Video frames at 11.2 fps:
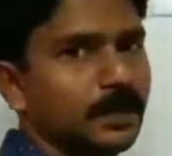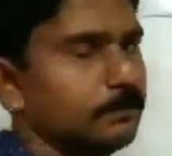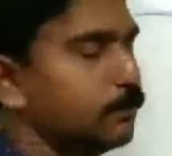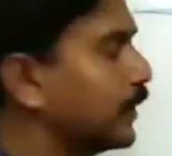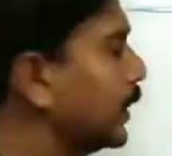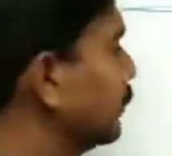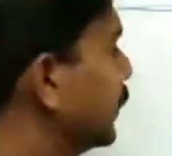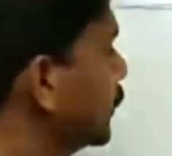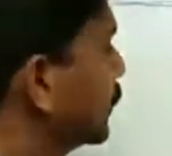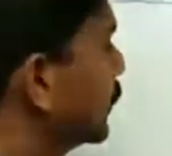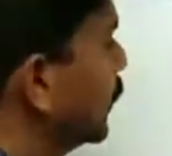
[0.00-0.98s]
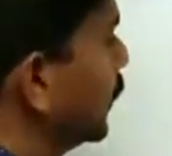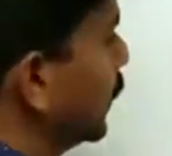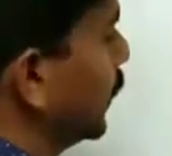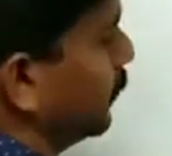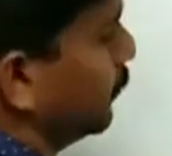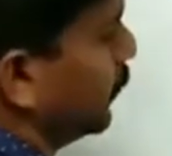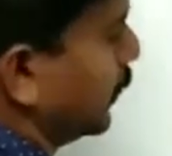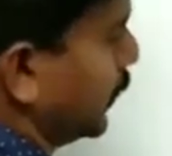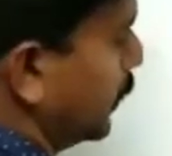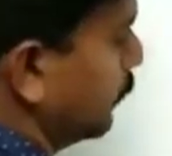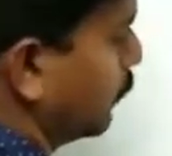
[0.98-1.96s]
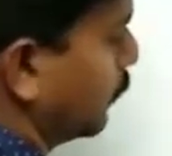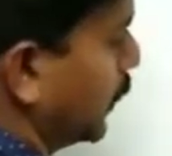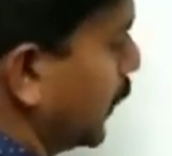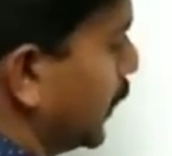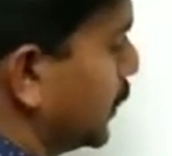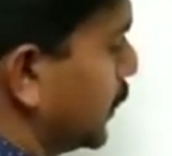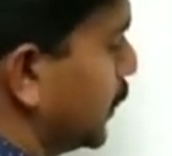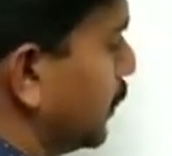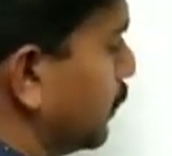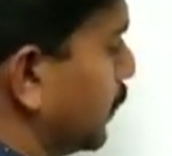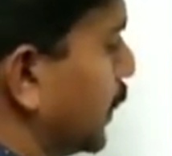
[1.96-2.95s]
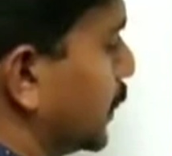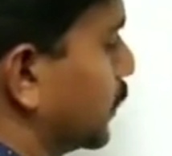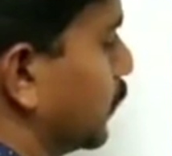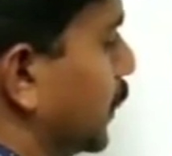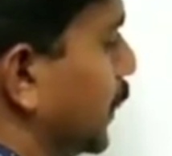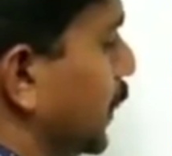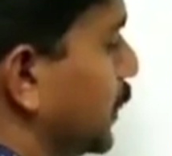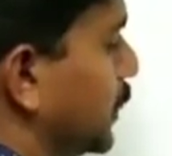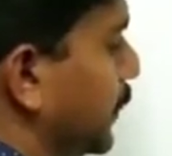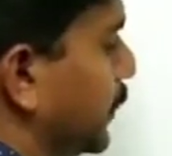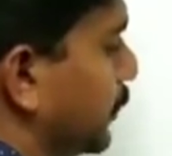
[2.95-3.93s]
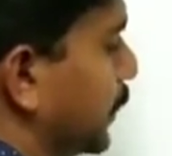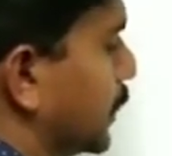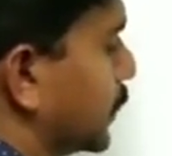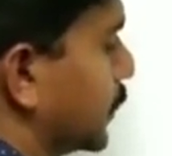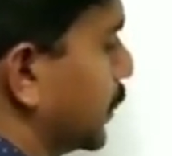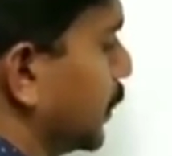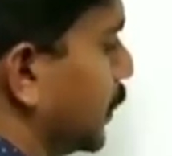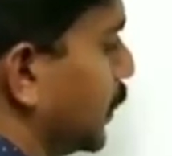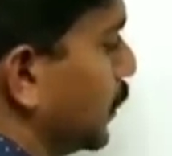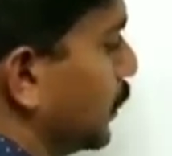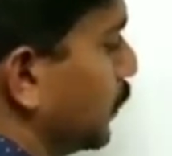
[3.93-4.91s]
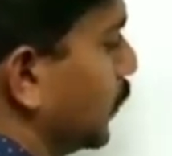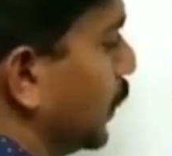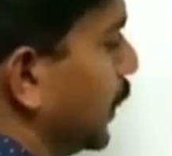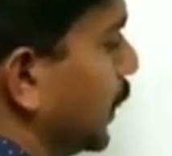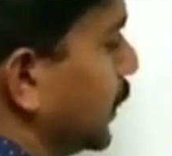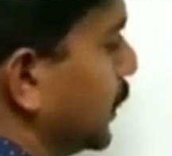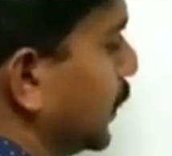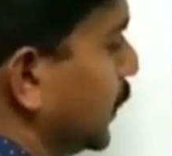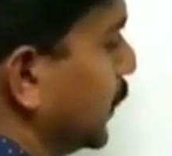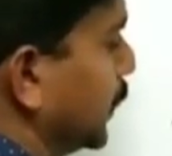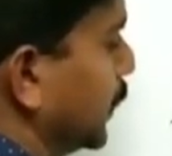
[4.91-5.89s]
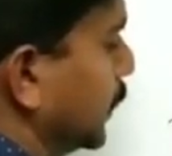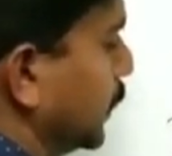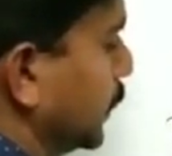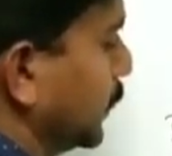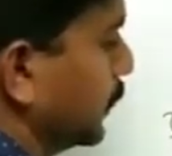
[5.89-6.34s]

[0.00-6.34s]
We have 5x and we have 180 plus 180 plus 180.